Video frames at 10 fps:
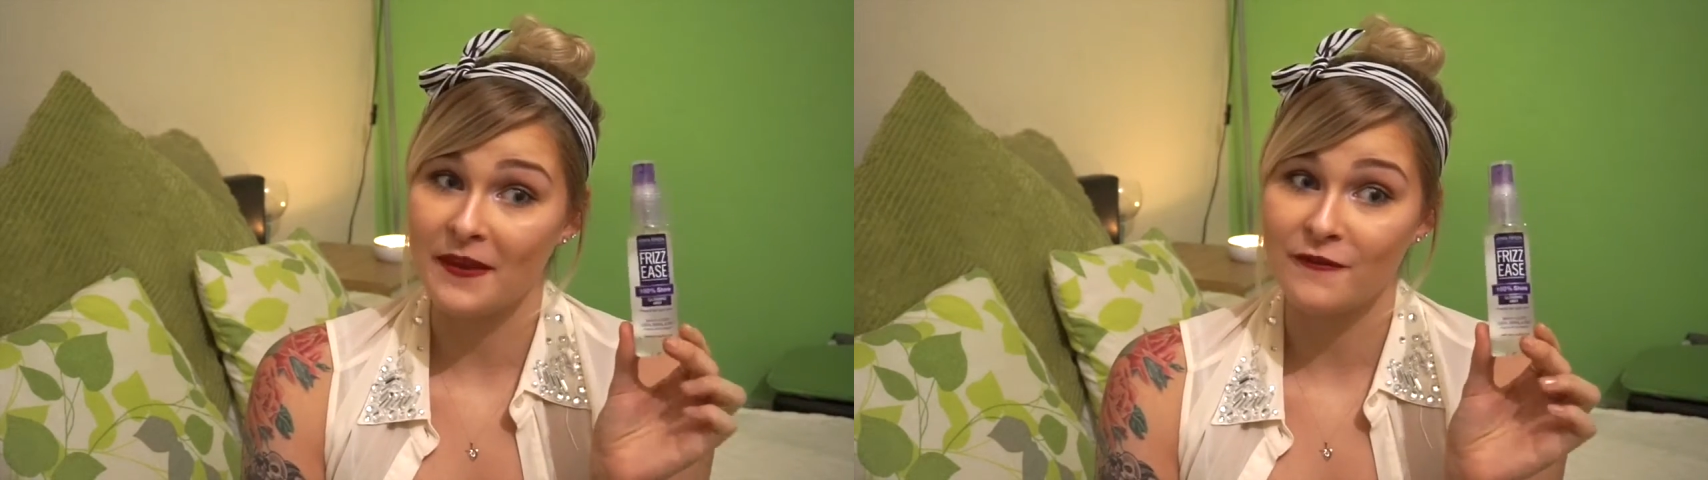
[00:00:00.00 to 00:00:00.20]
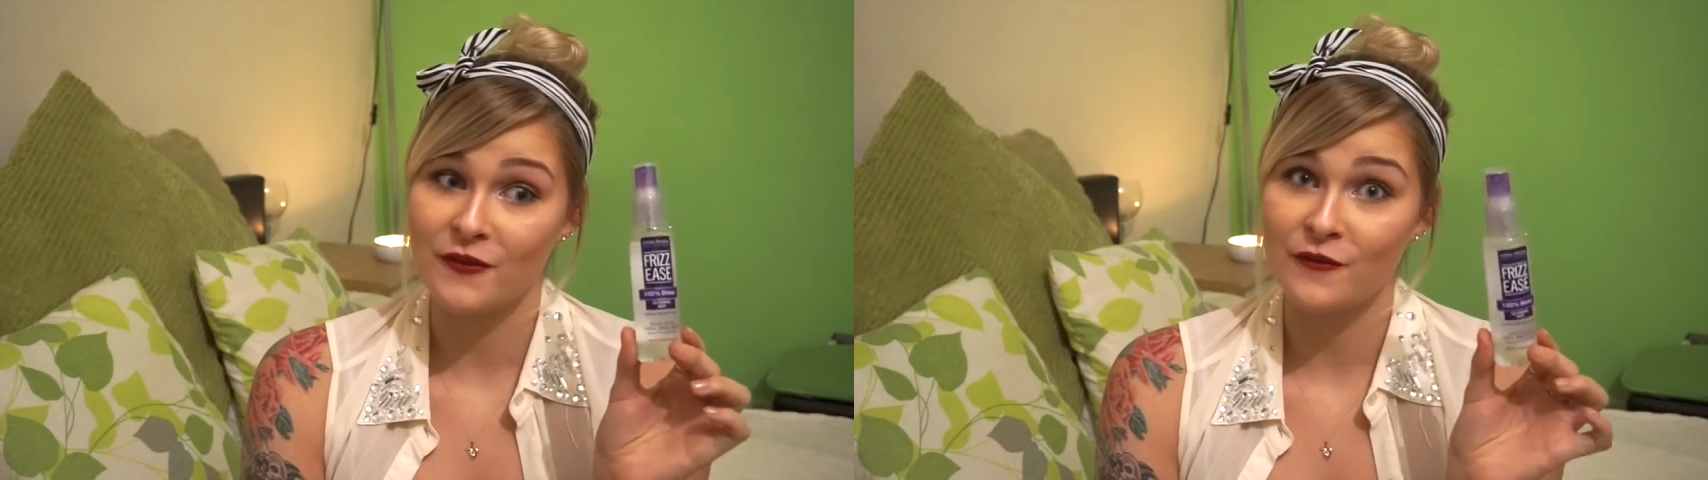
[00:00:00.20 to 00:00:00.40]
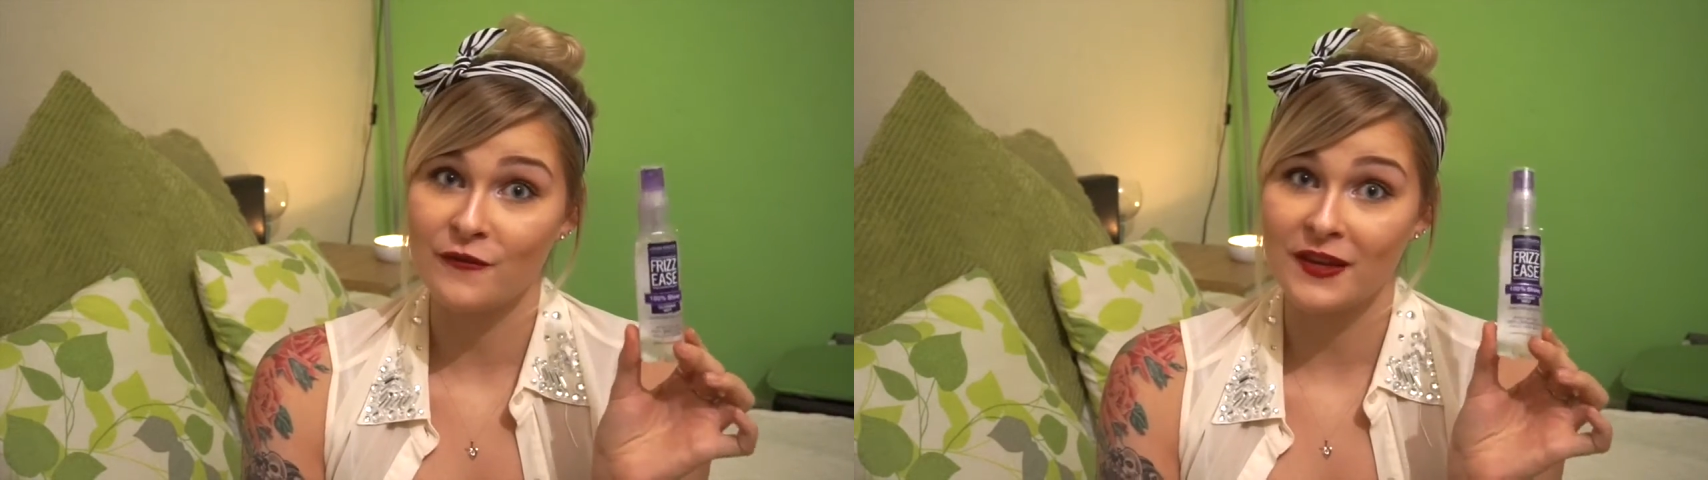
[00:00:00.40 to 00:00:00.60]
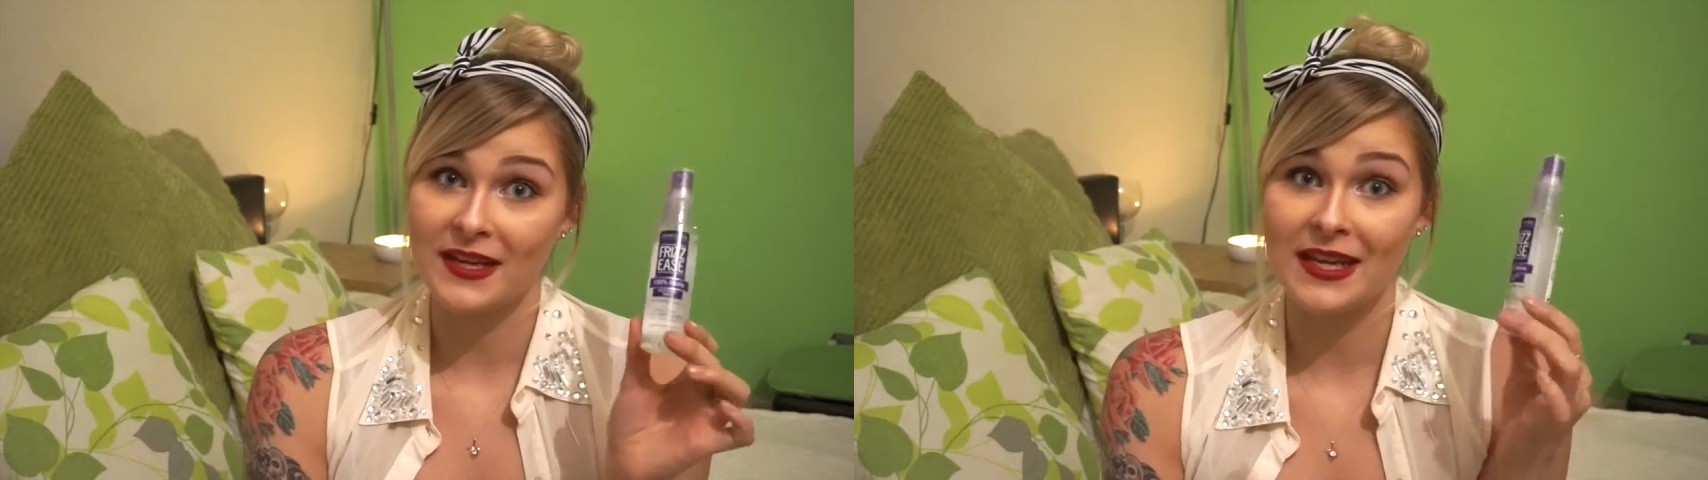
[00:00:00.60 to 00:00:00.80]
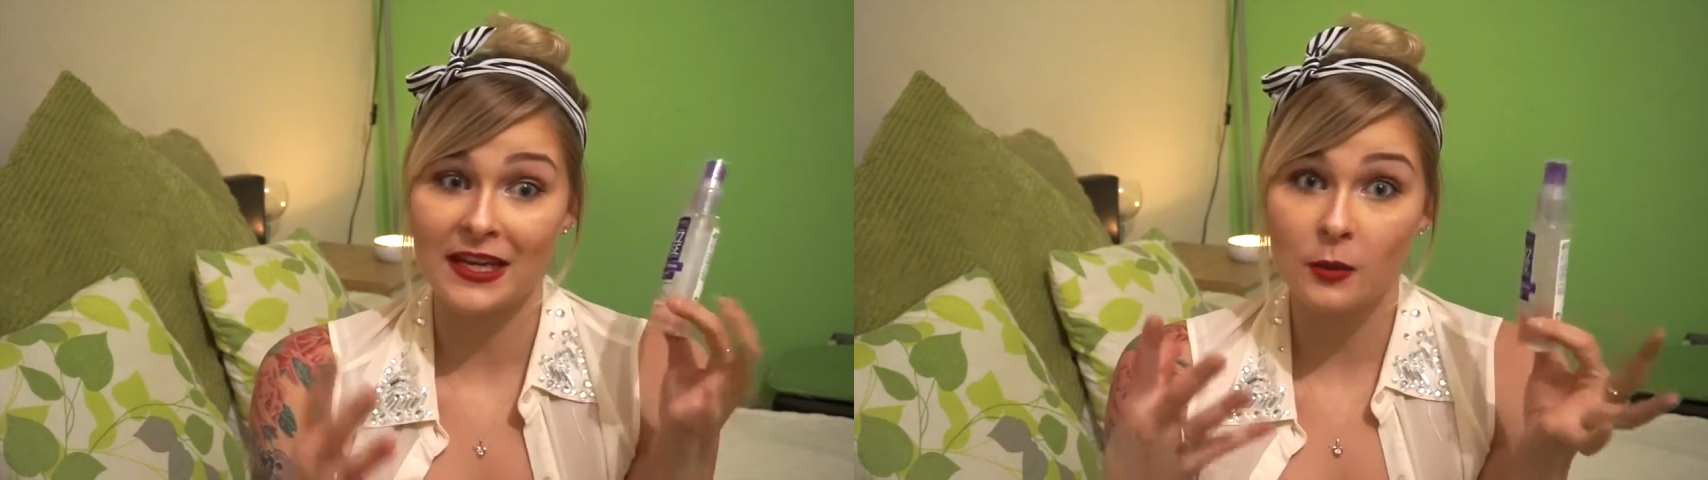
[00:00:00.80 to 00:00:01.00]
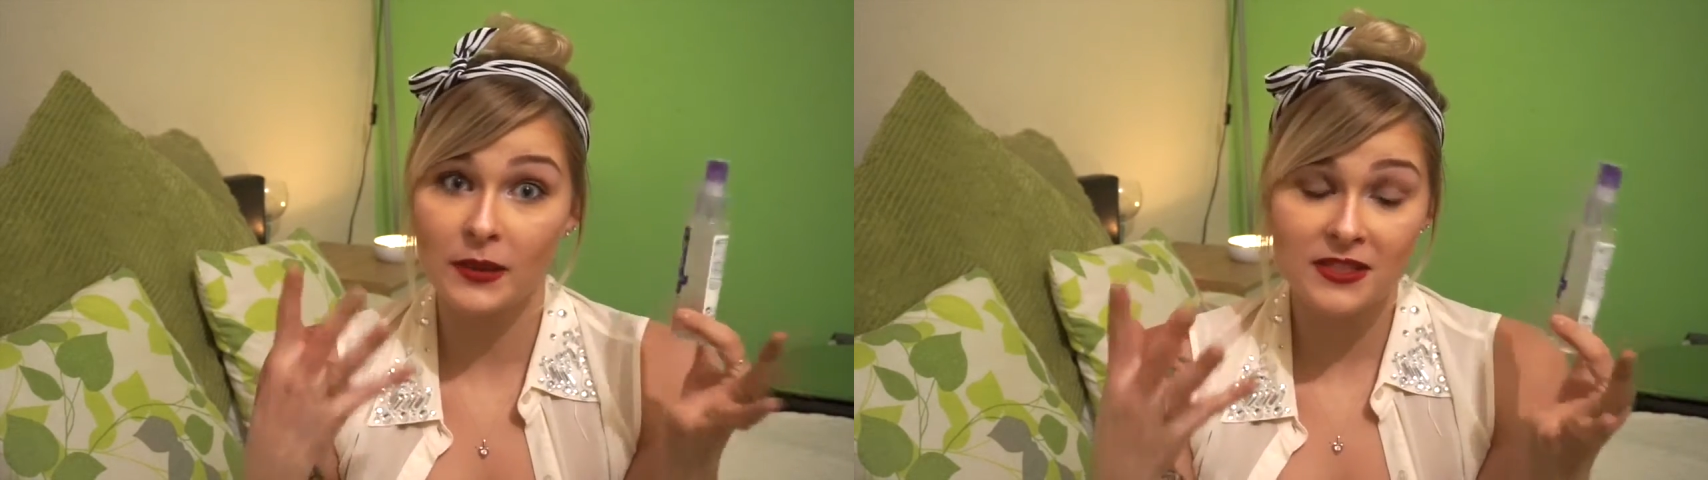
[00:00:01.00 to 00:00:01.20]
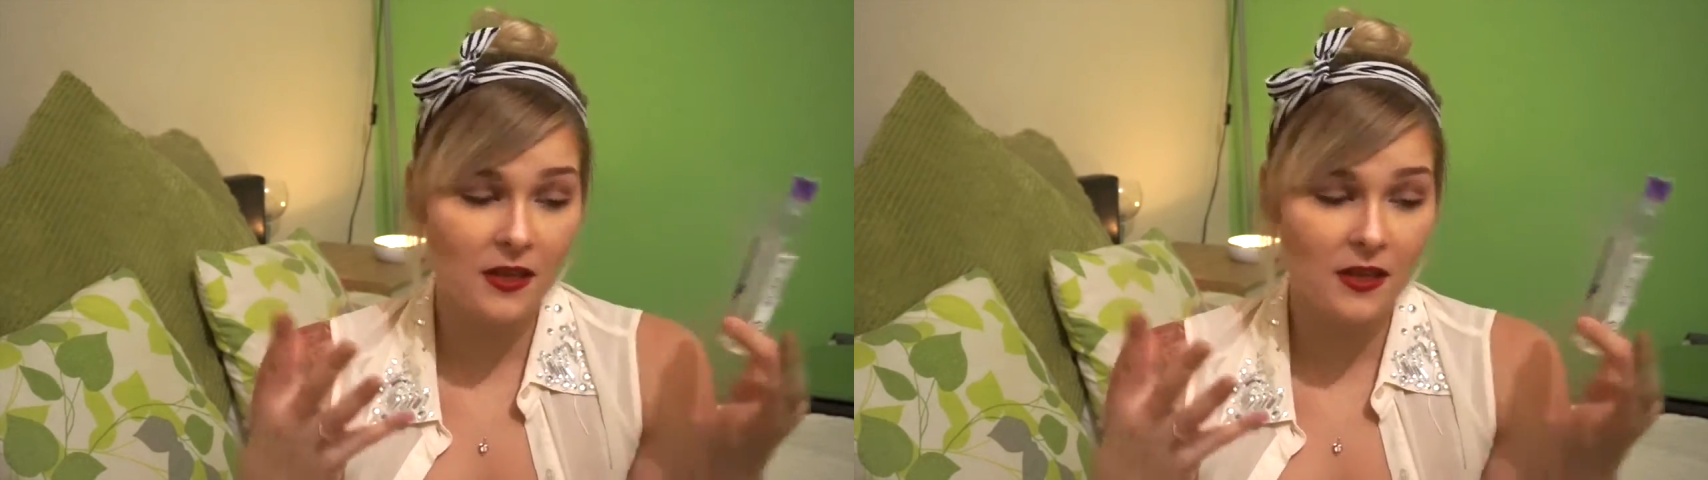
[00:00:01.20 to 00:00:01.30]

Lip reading: if you're feeling a little bit